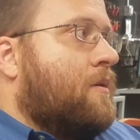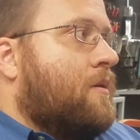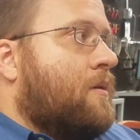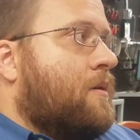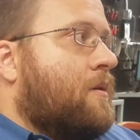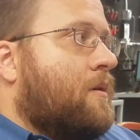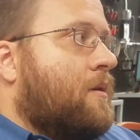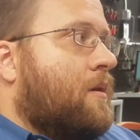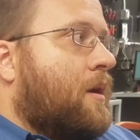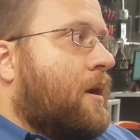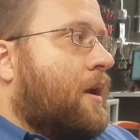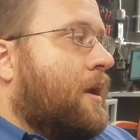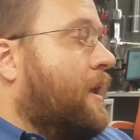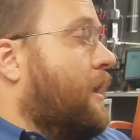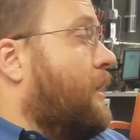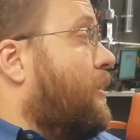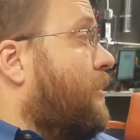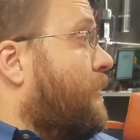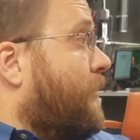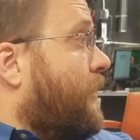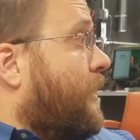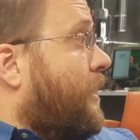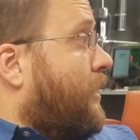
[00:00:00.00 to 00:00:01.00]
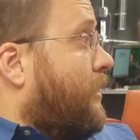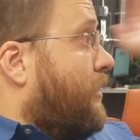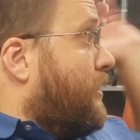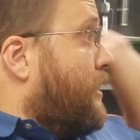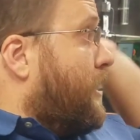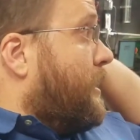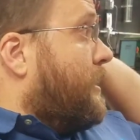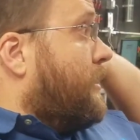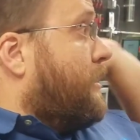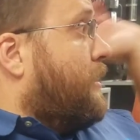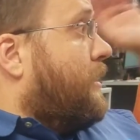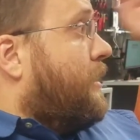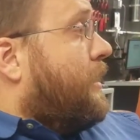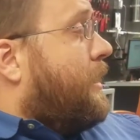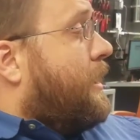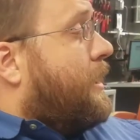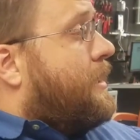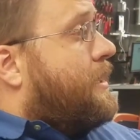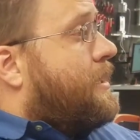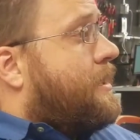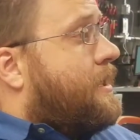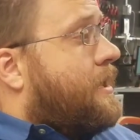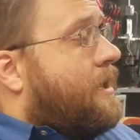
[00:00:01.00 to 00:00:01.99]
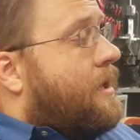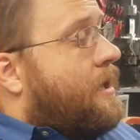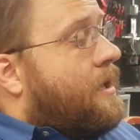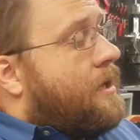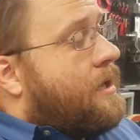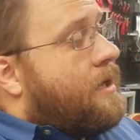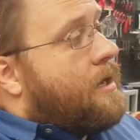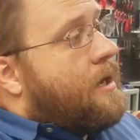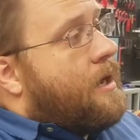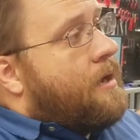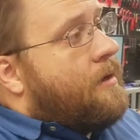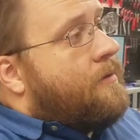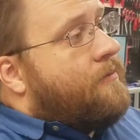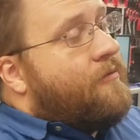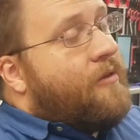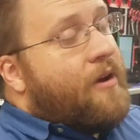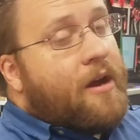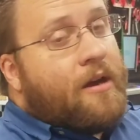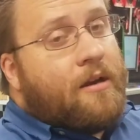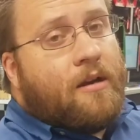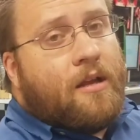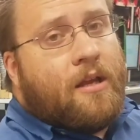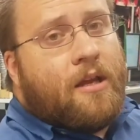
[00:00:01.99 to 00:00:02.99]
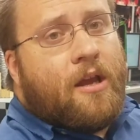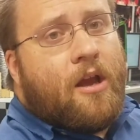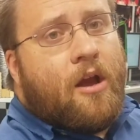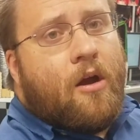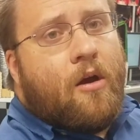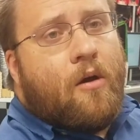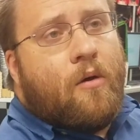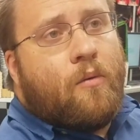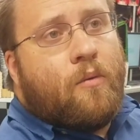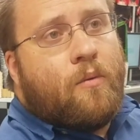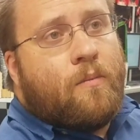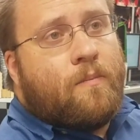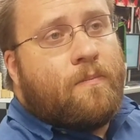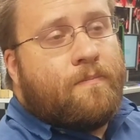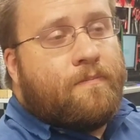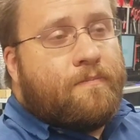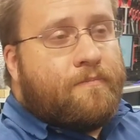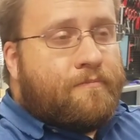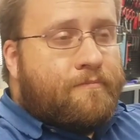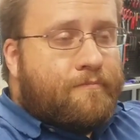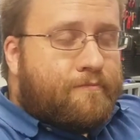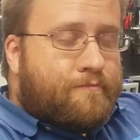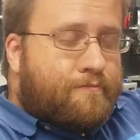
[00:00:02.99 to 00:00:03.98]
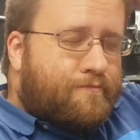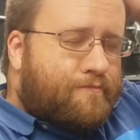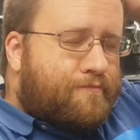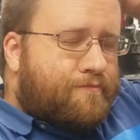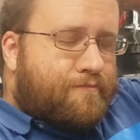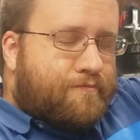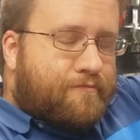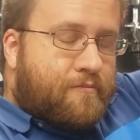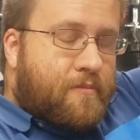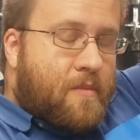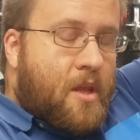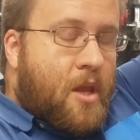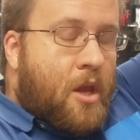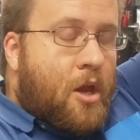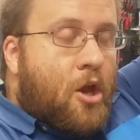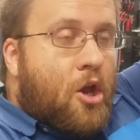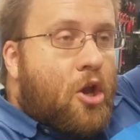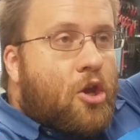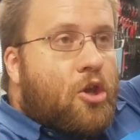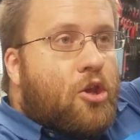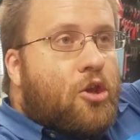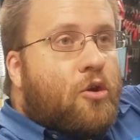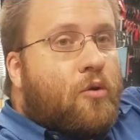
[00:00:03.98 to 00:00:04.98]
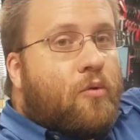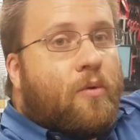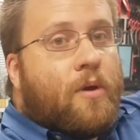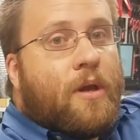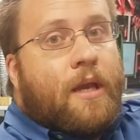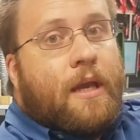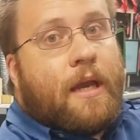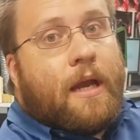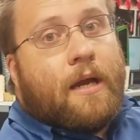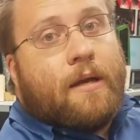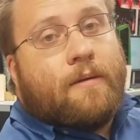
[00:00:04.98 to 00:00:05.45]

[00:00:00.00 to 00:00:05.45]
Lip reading: I get over here and I get to thinking, and I finally go, Eureka.